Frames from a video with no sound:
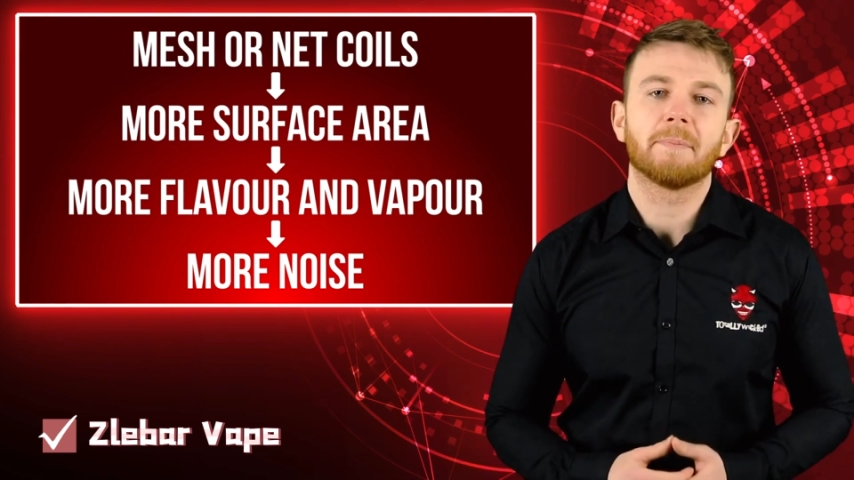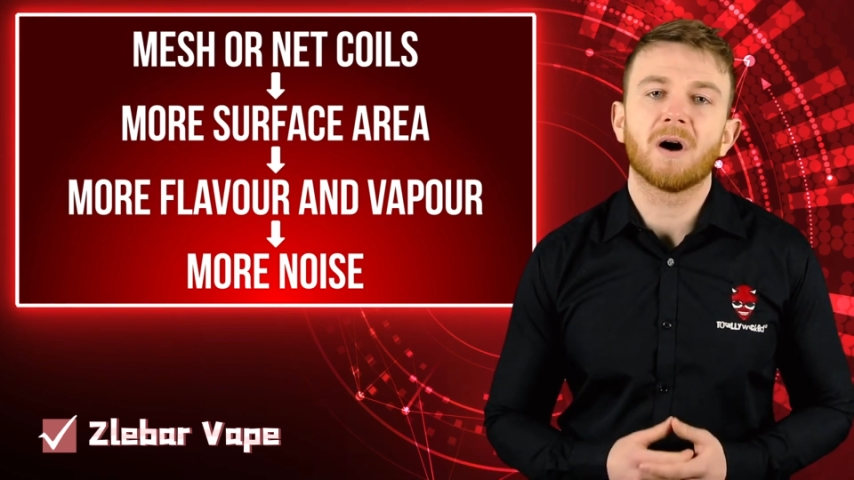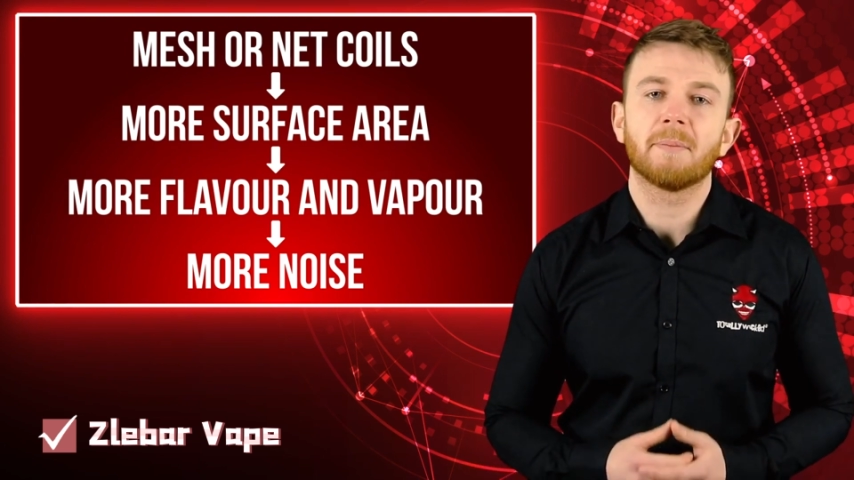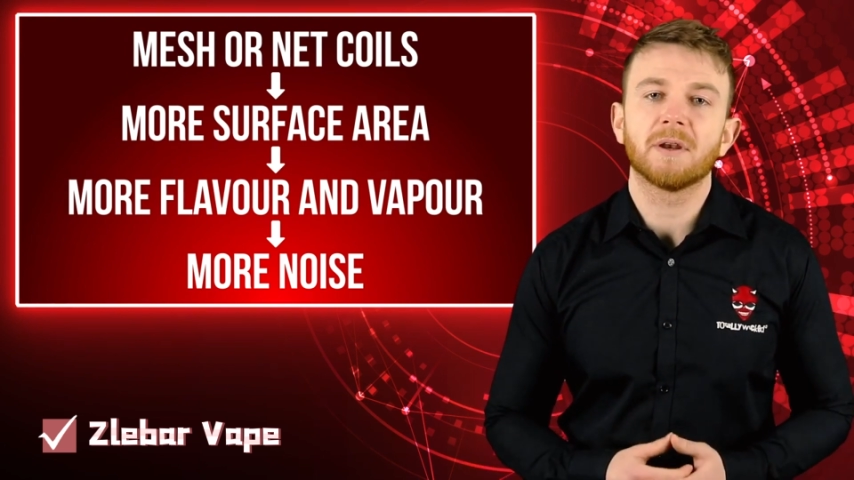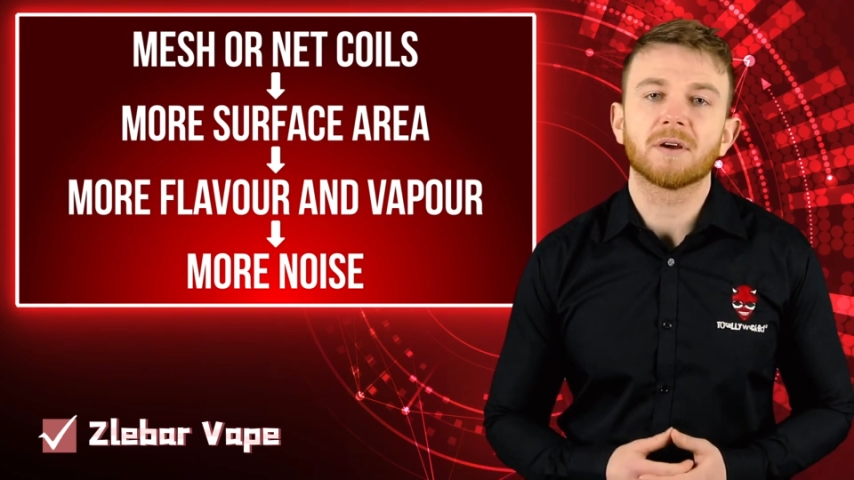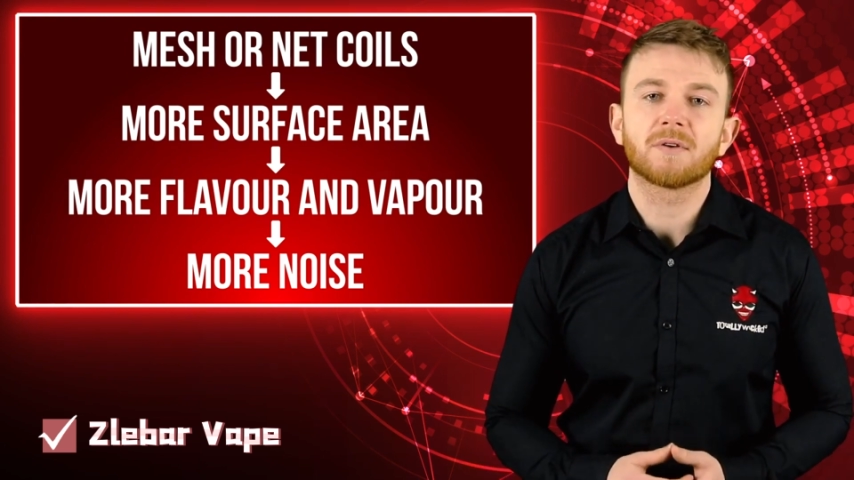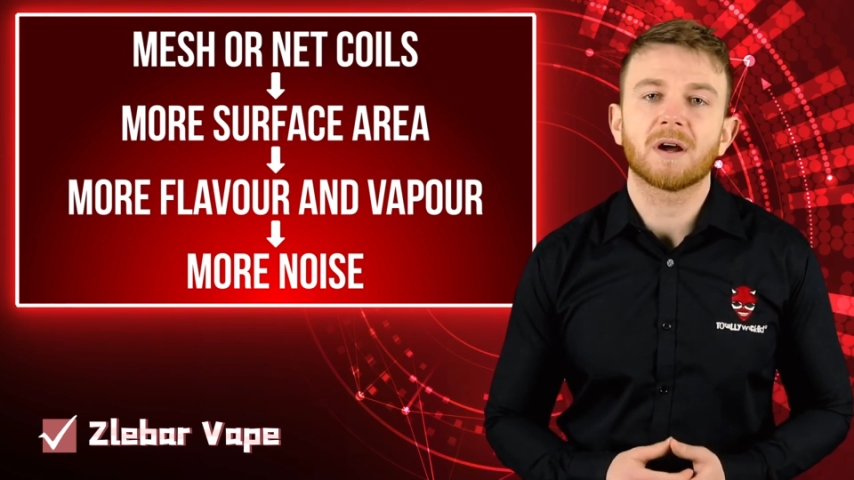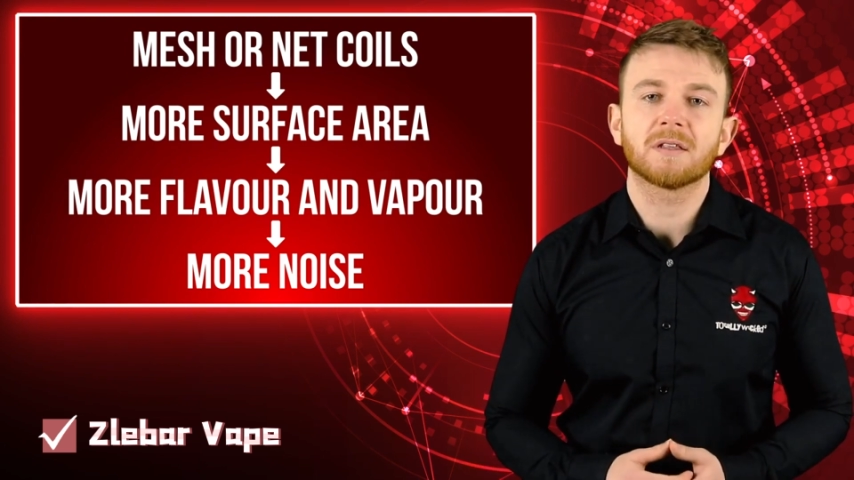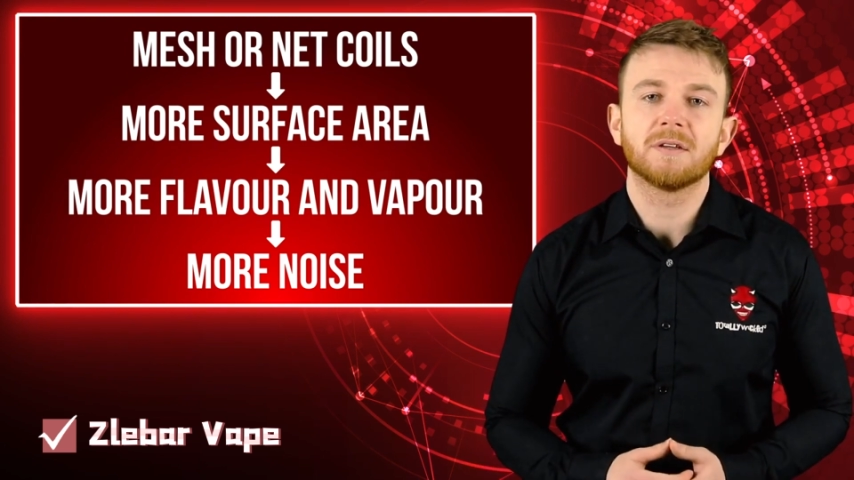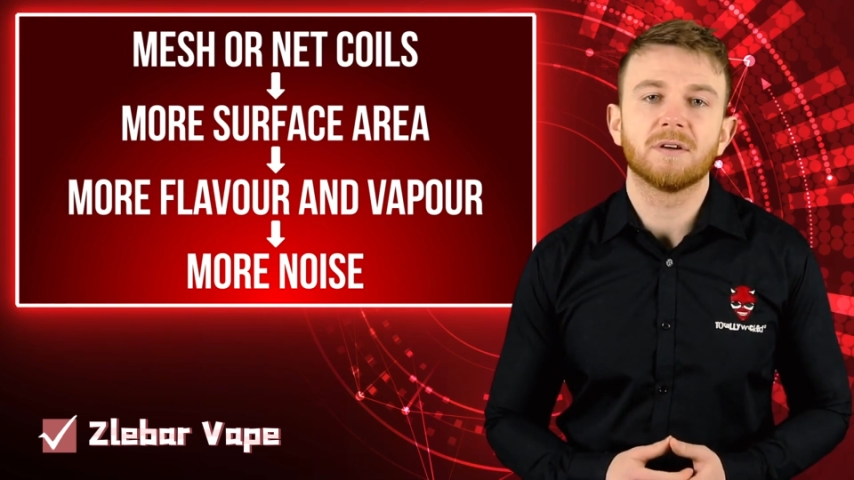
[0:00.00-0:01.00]
popping and
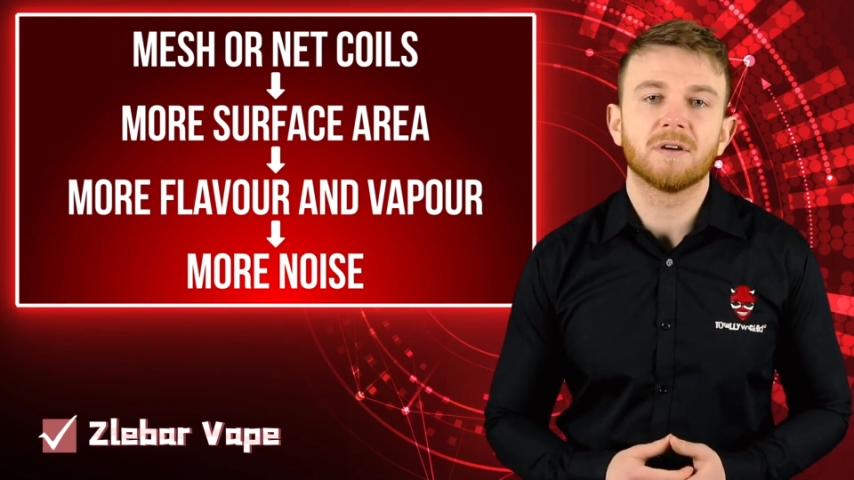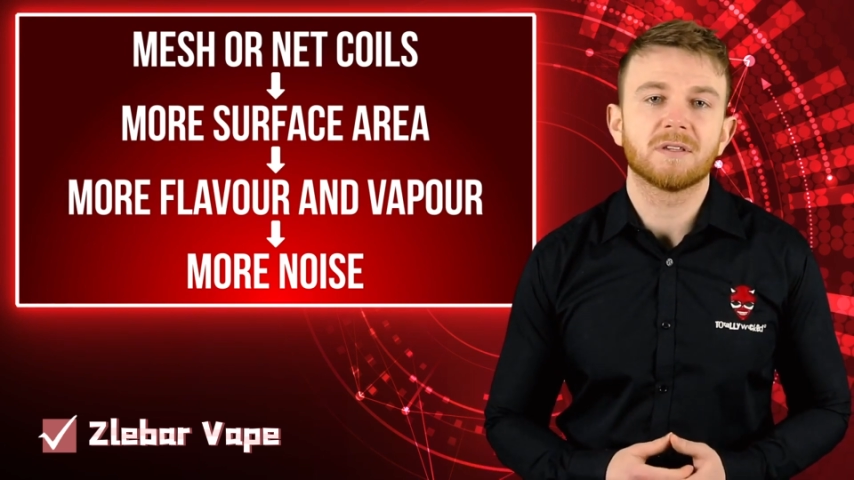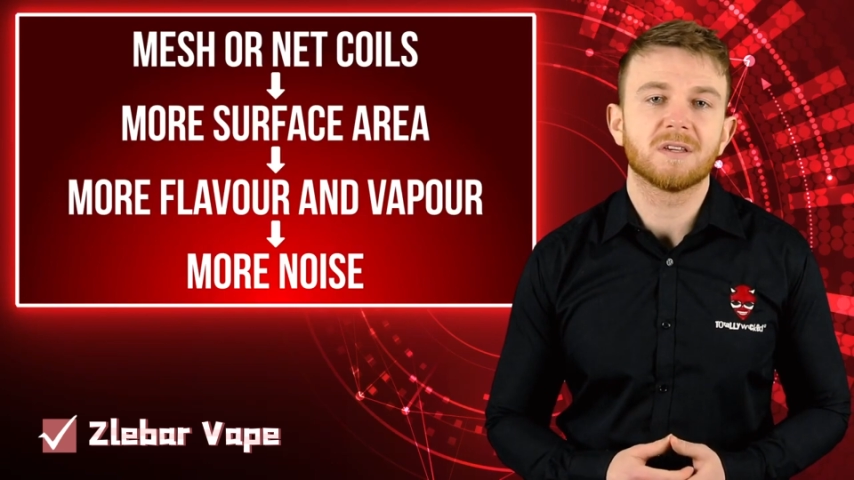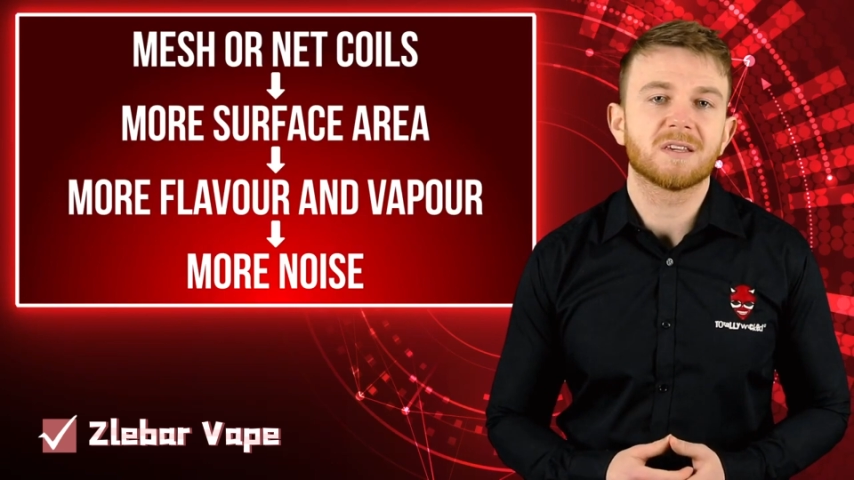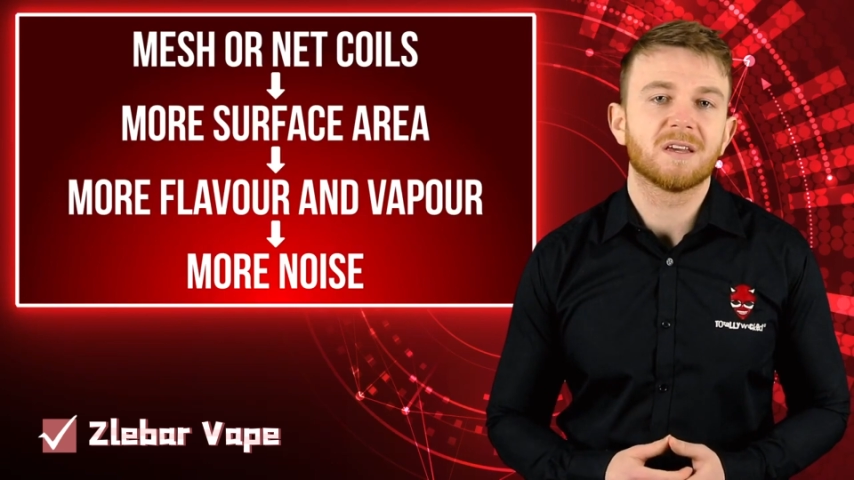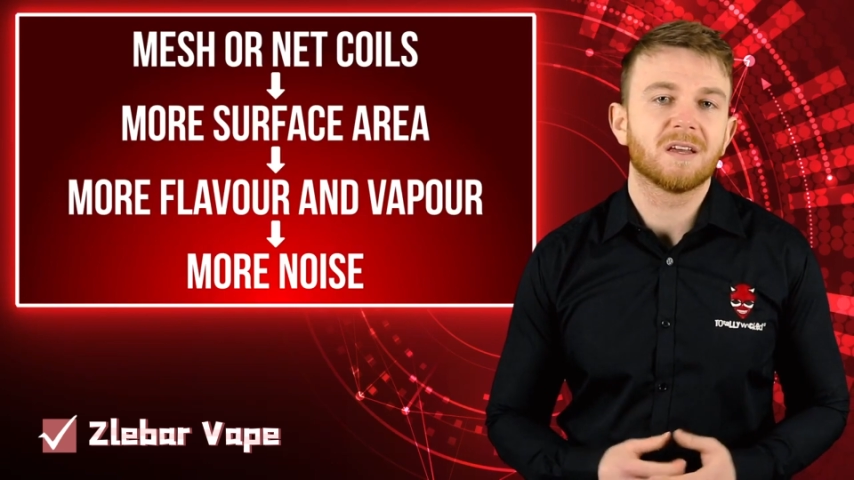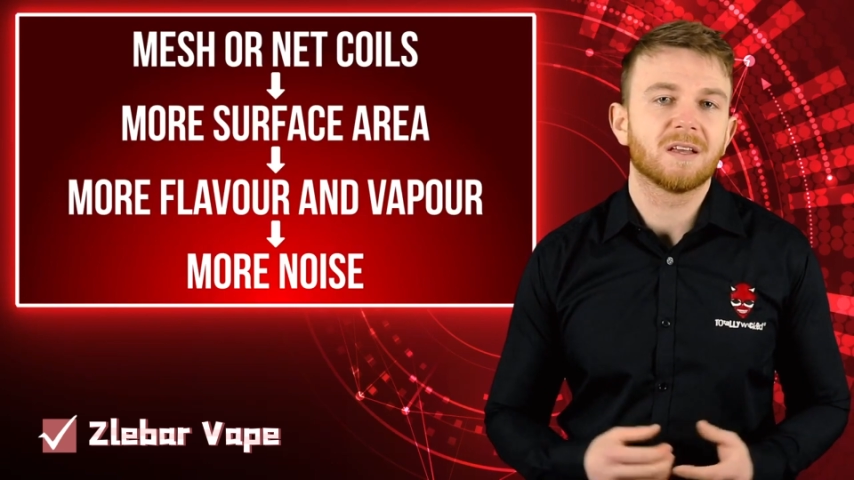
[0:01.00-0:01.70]
crackling noises,